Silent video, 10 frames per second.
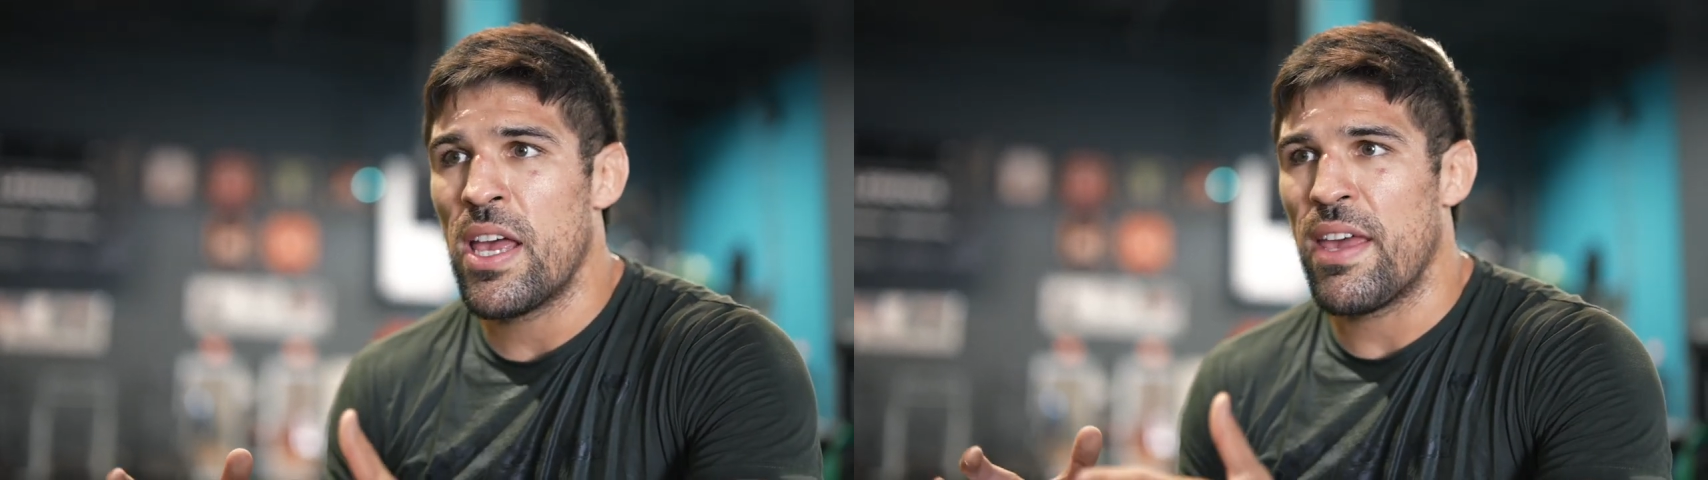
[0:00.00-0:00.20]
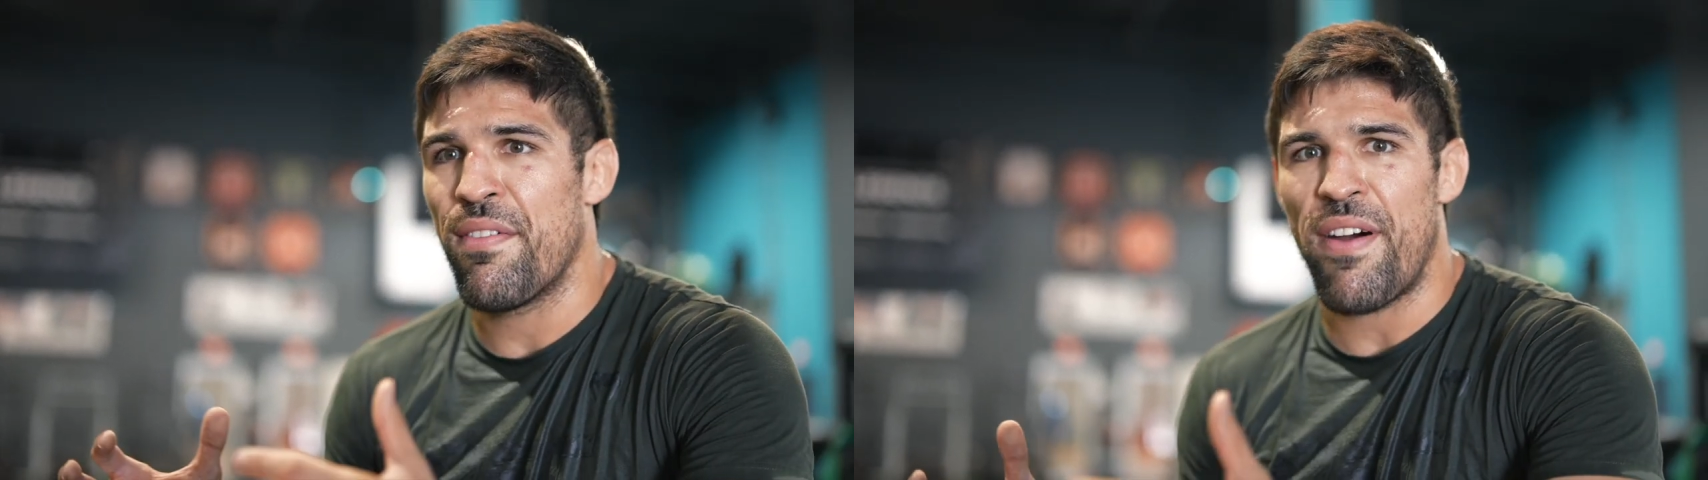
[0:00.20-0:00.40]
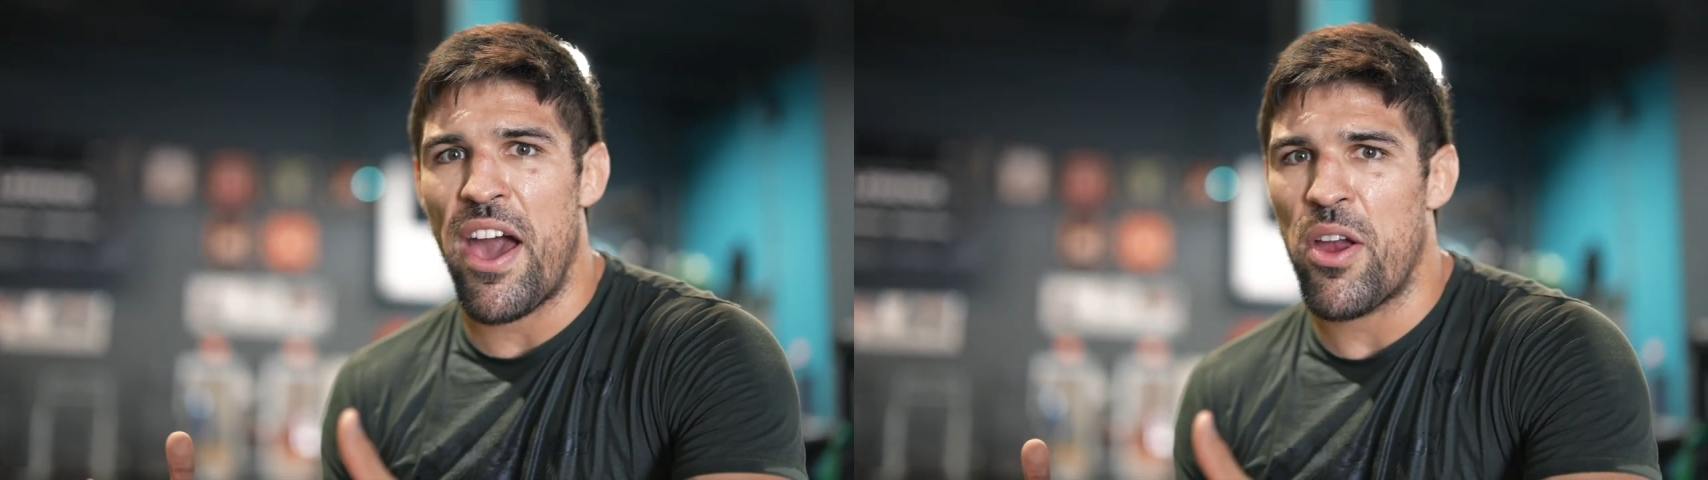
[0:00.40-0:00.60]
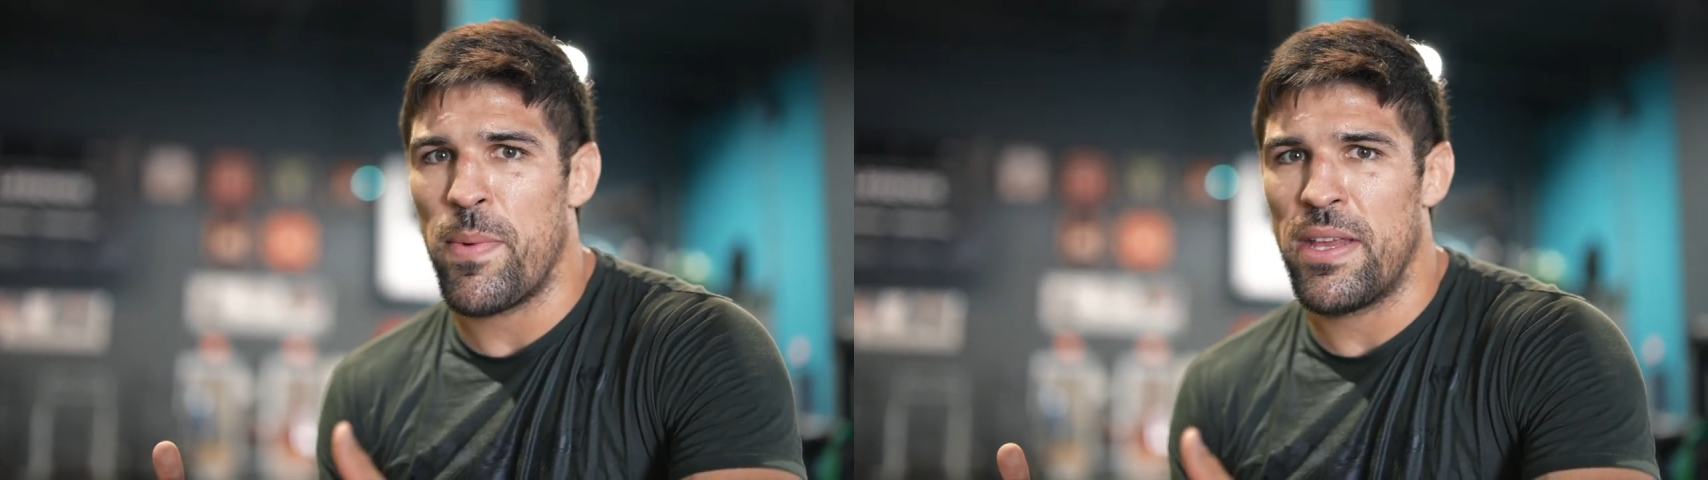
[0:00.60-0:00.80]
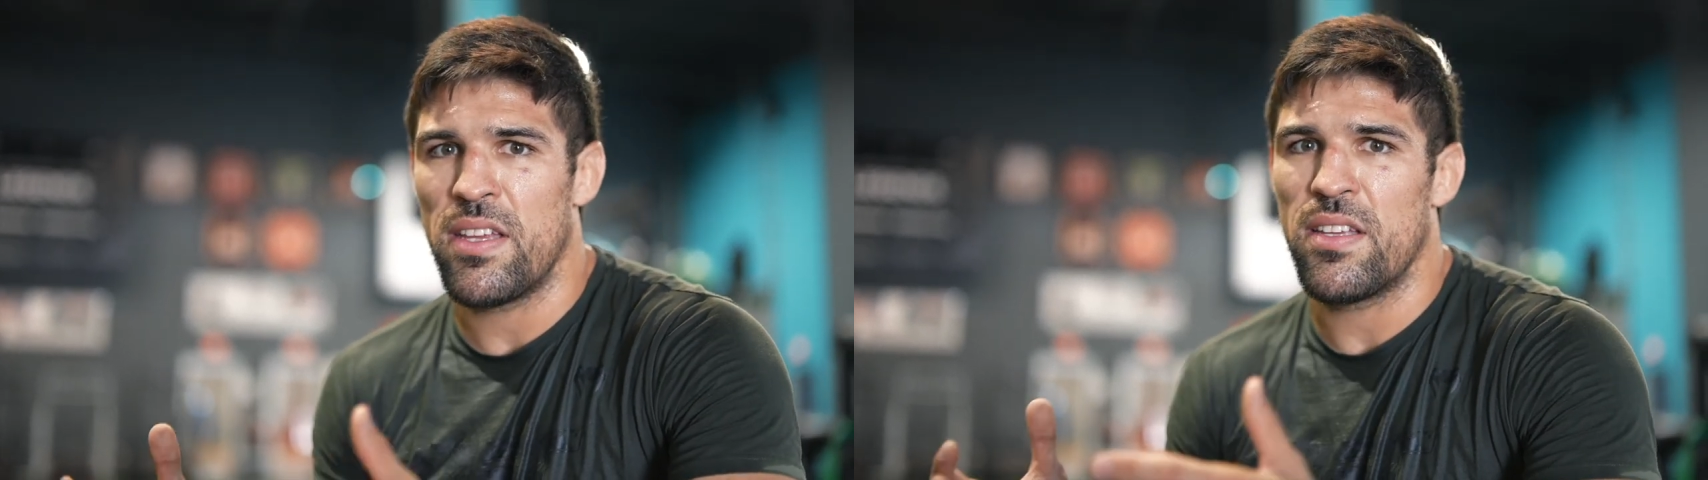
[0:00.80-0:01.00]

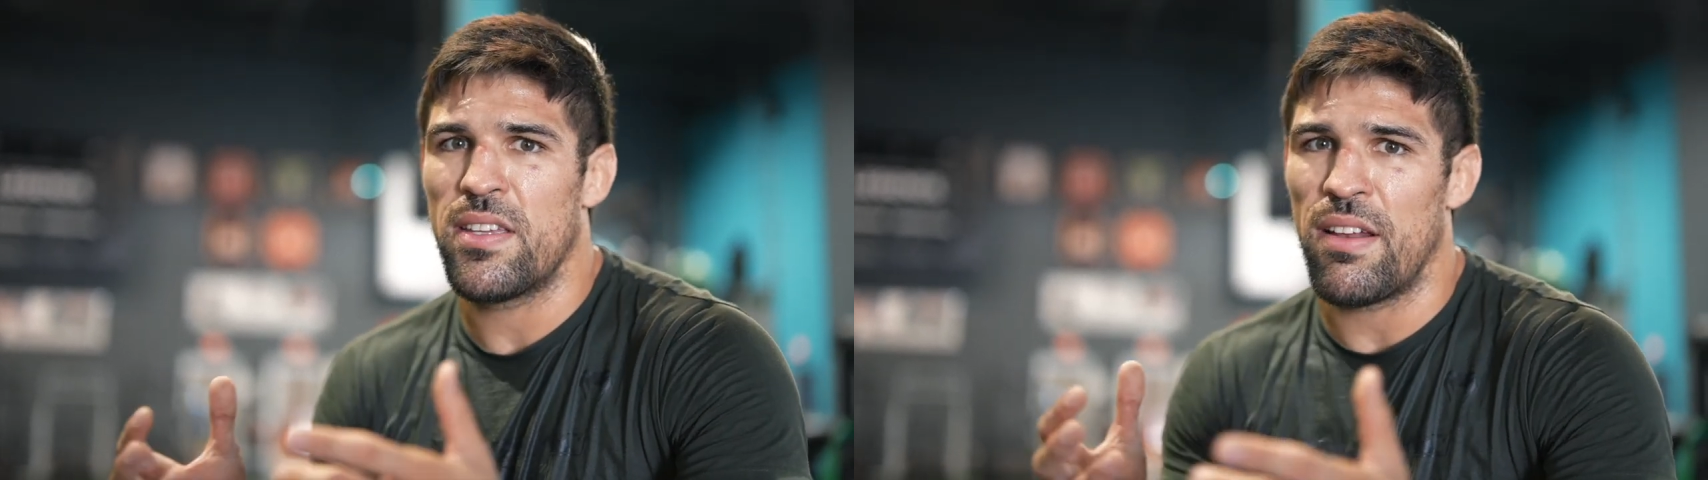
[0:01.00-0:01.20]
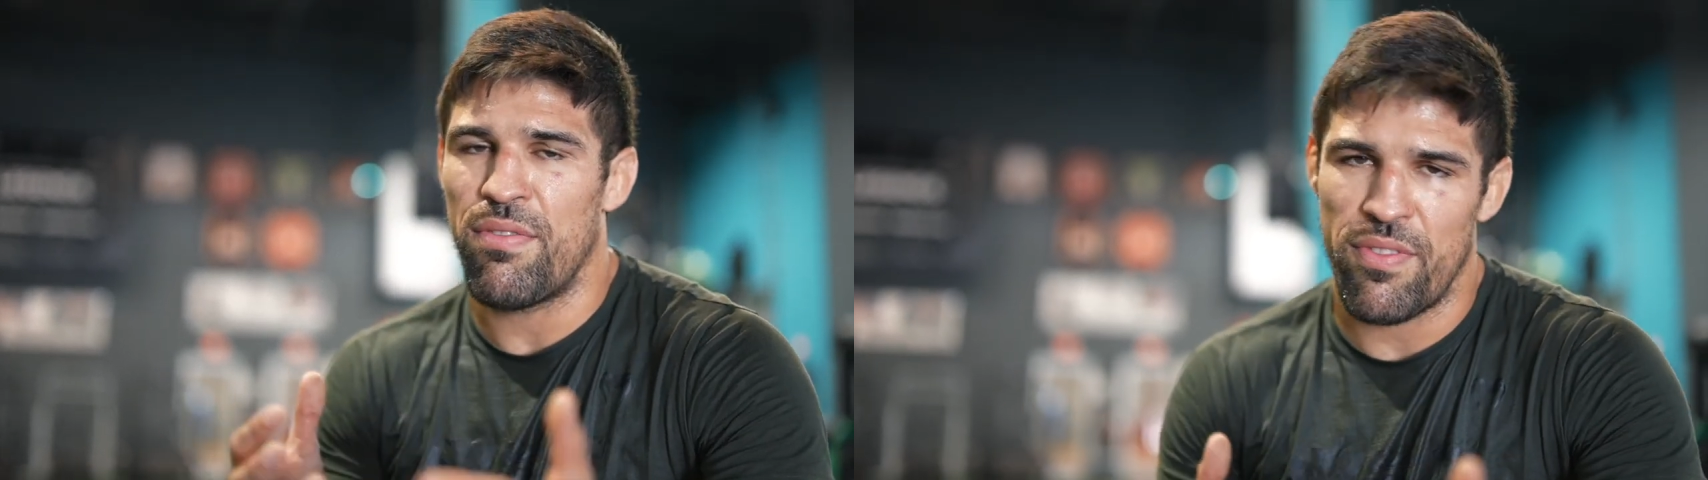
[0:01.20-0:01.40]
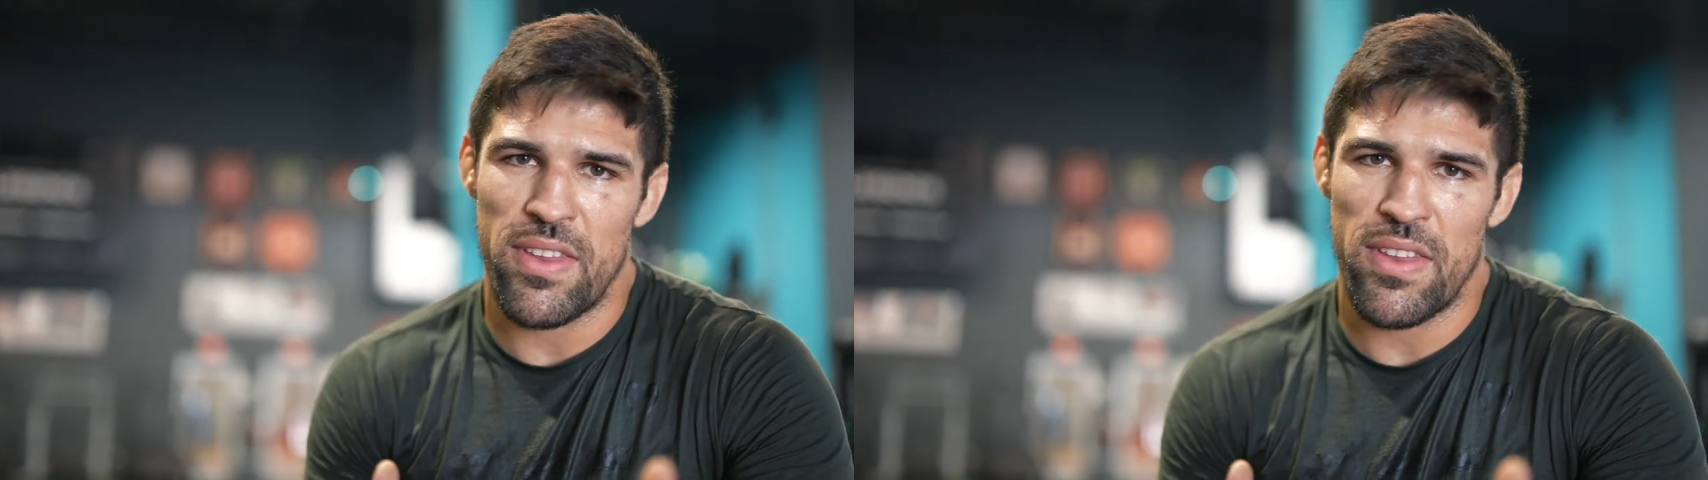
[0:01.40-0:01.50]
environment than